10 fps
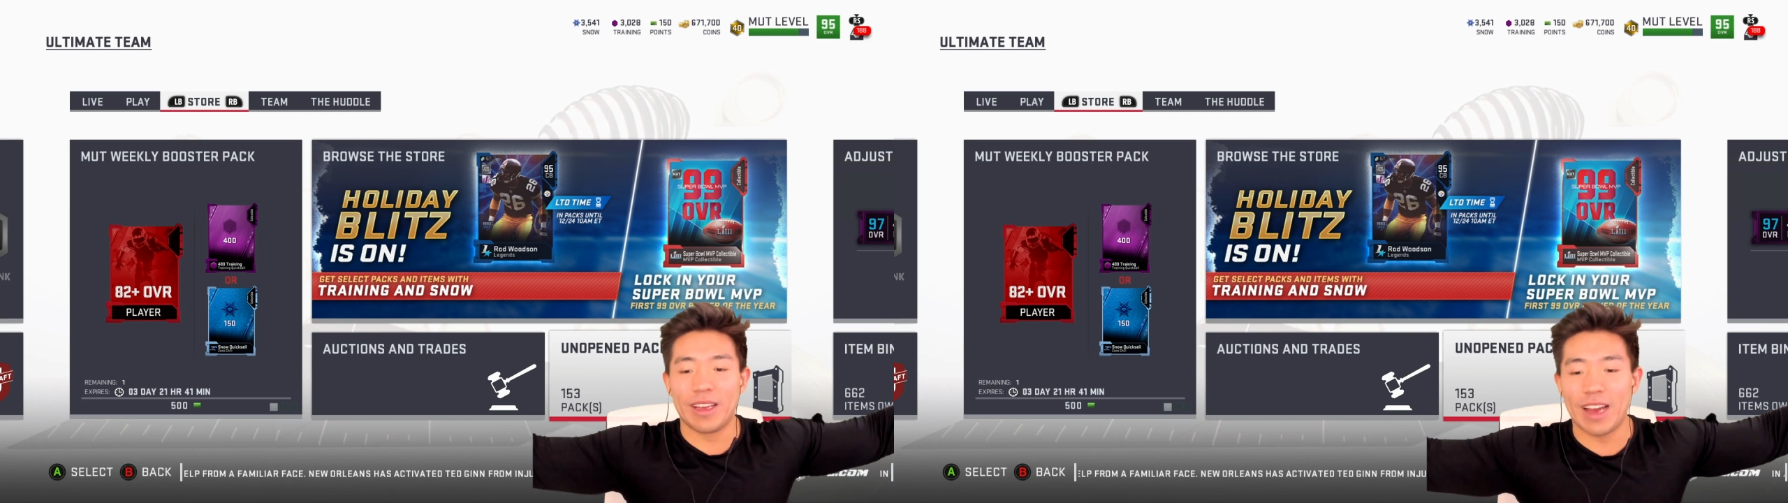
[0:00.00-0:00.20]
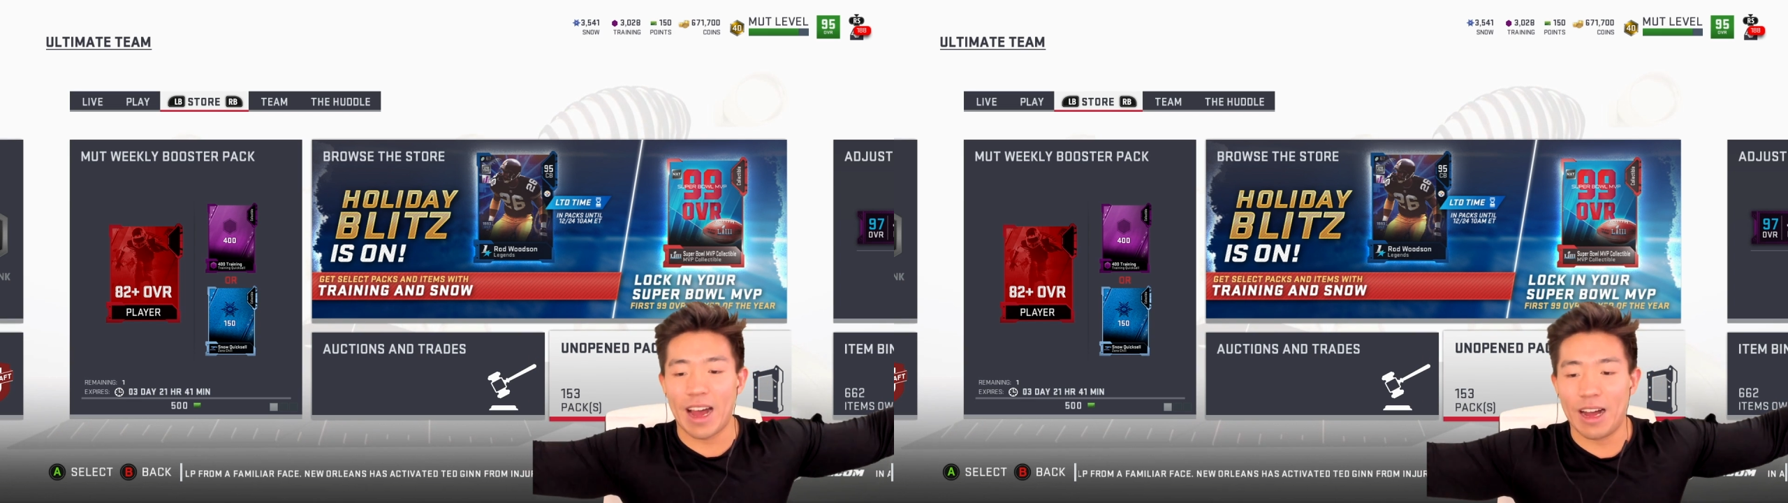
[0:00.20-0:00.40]

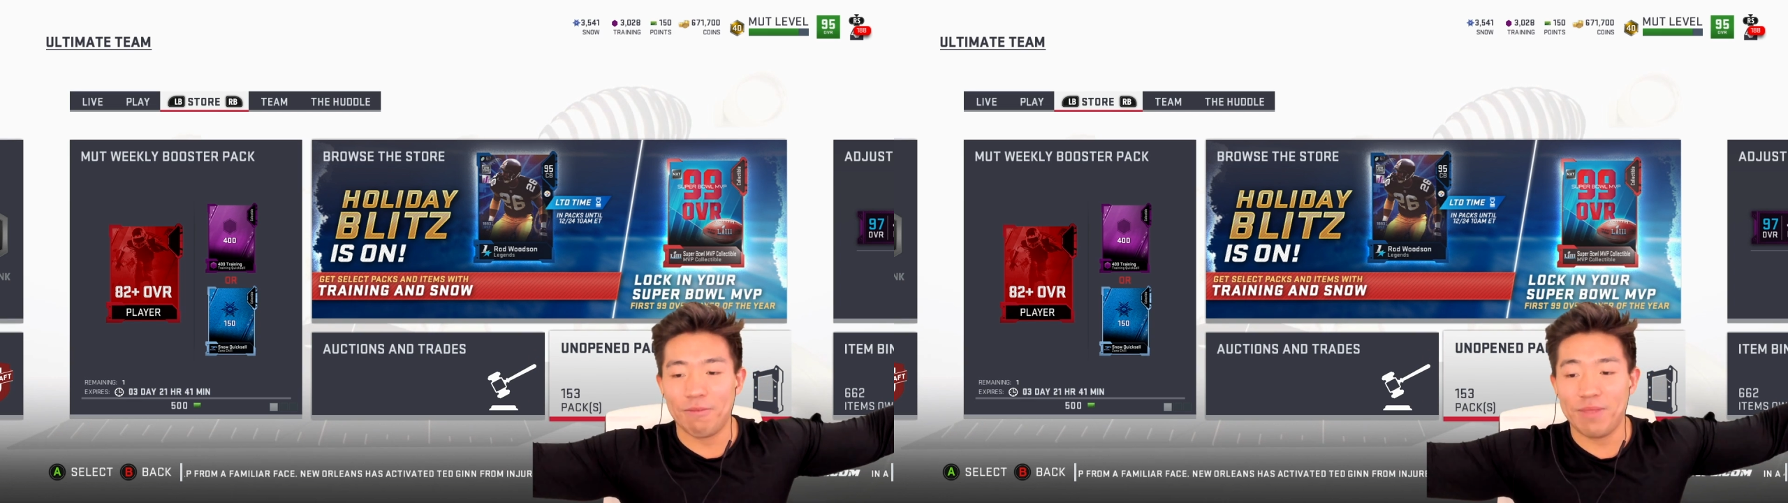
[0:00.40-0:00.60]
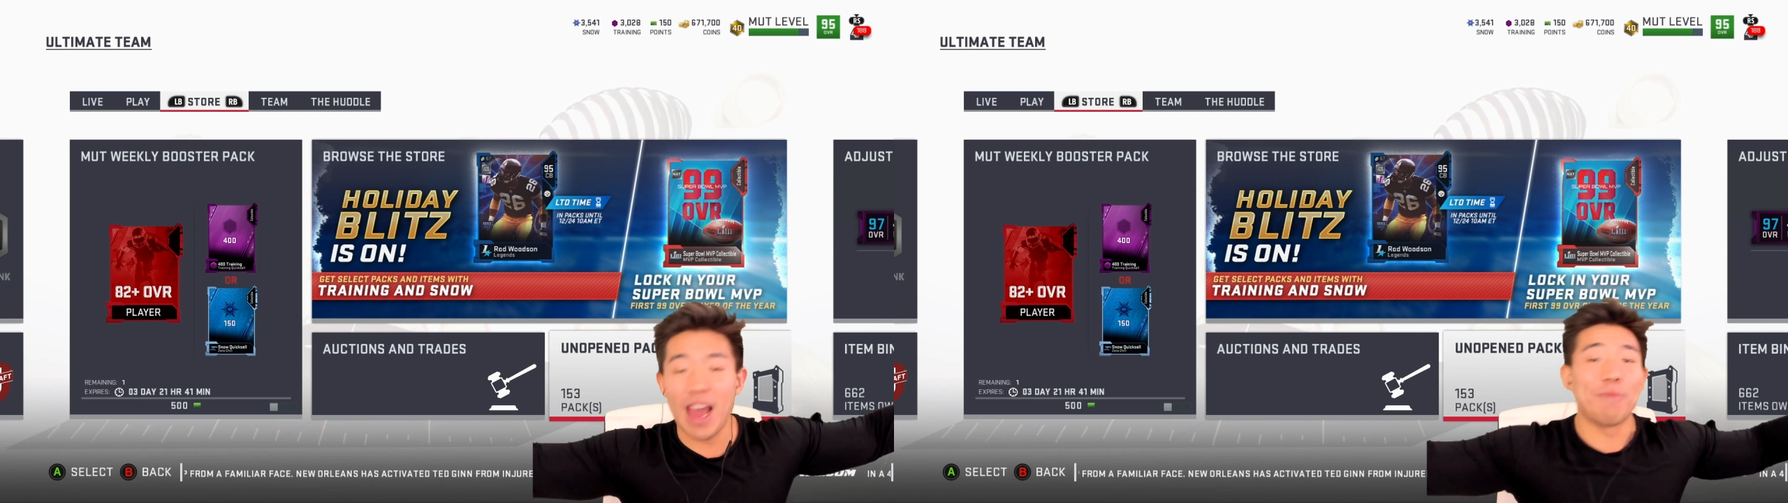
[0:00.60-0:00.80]

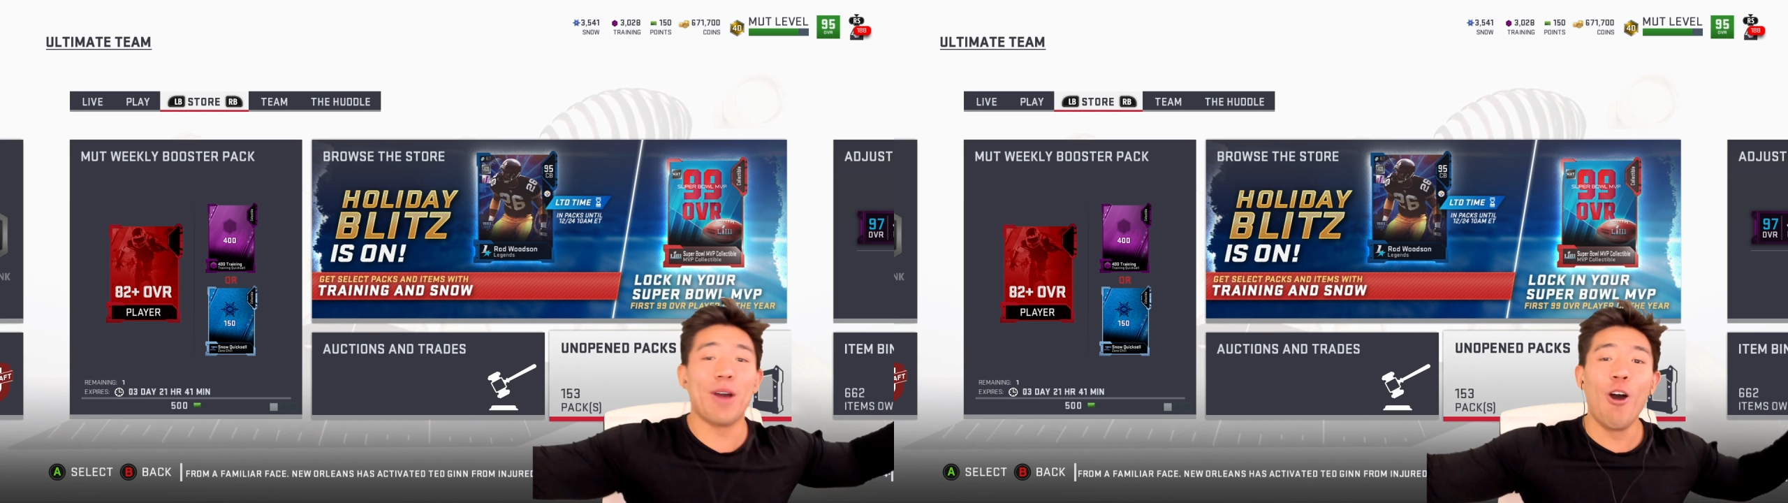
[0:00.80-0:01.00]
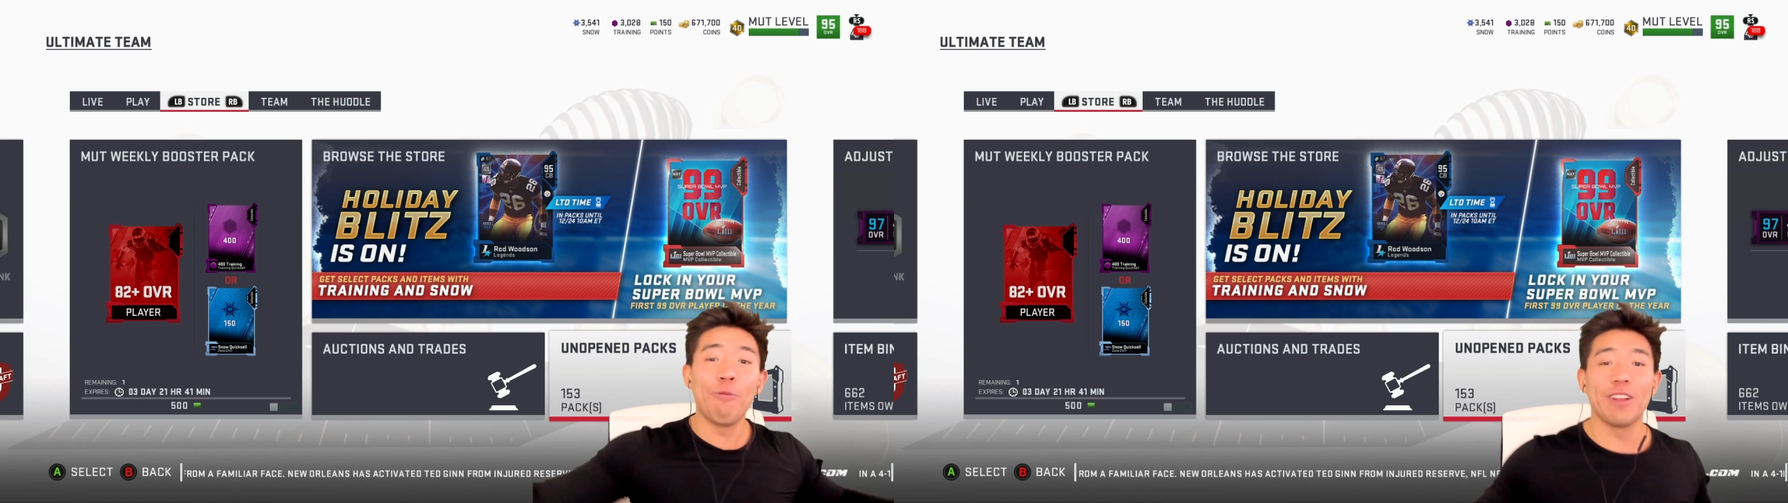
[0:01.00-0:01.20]
Yeah,
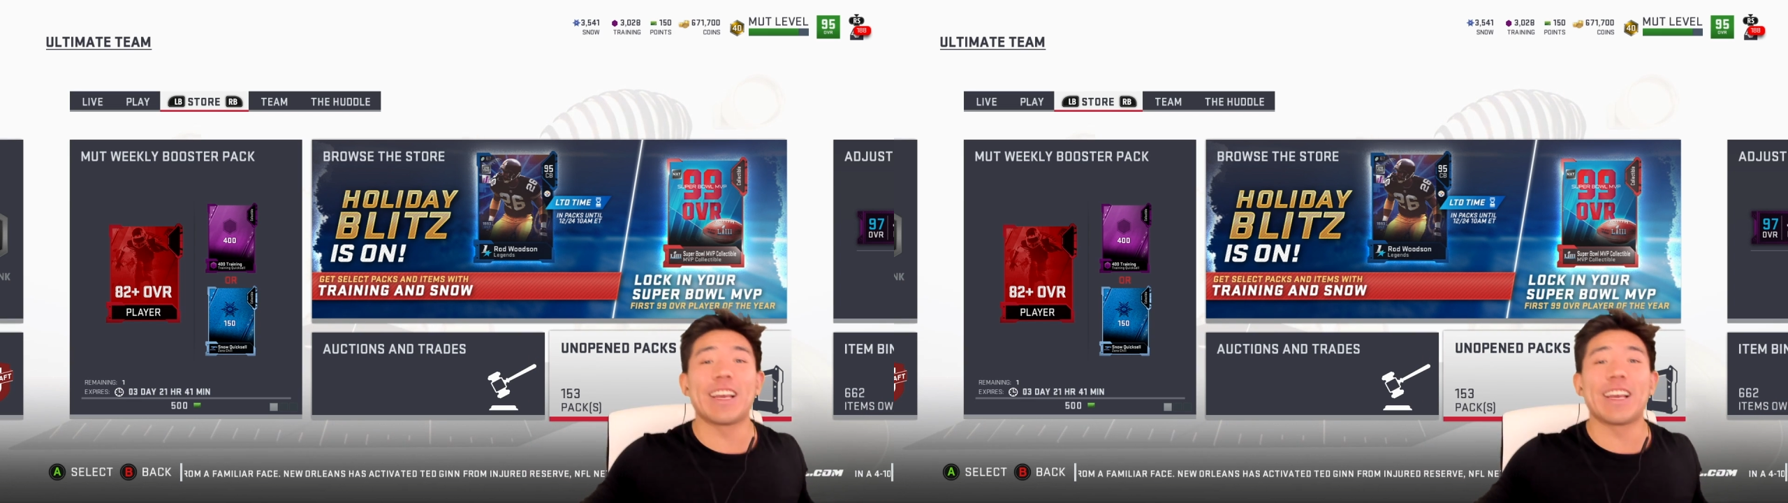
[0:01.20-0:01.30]
but hopefully